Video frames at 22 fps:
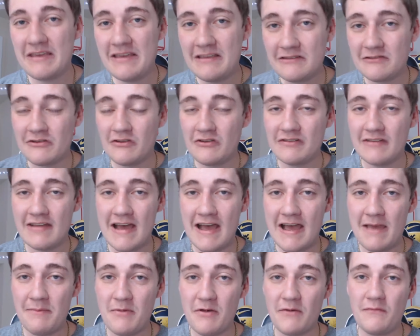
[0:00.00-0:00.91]
Eastern
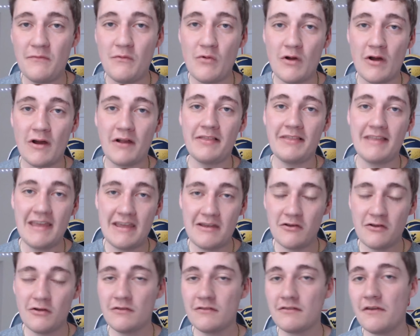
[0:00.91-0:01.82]
time for
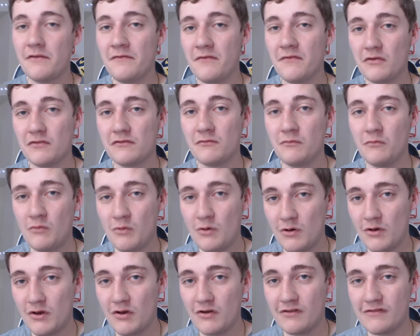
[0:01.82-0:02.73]
Lakers versus
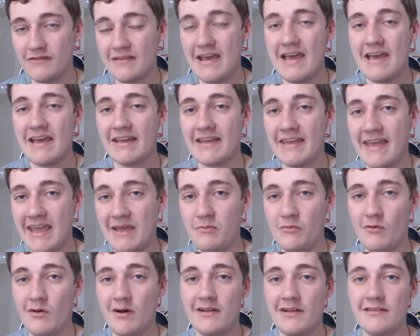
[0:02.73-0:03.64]
Warriors
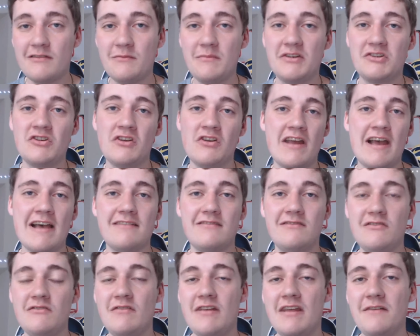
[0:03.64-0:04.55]
game 1. So make sure you
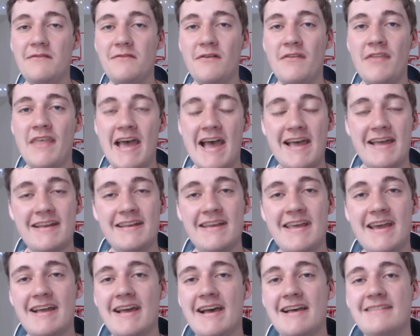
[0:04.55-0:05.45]
guys tune in for that.
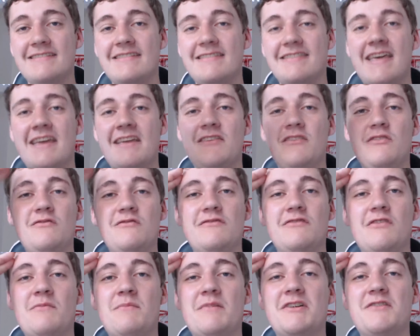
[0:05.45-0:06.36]
And yeah, guys, thank you
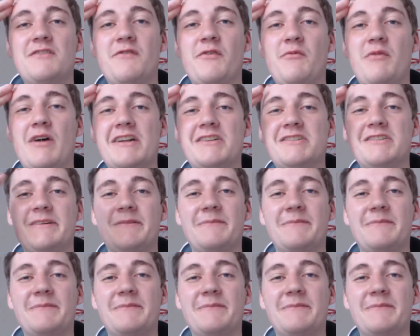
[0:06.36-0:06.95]
so much for watching.